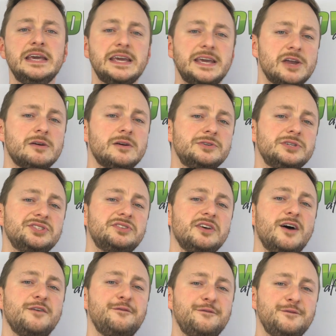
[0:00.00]
Here are just
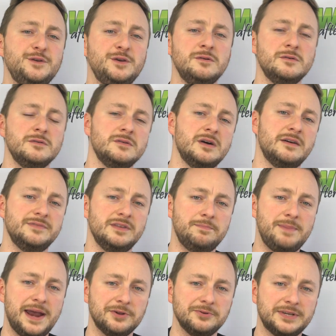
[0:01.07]
a few of the
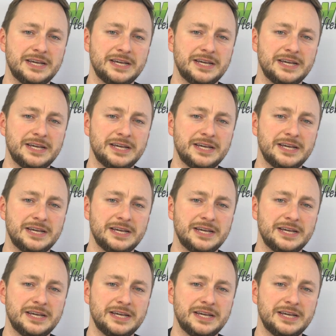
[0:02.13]
Pedal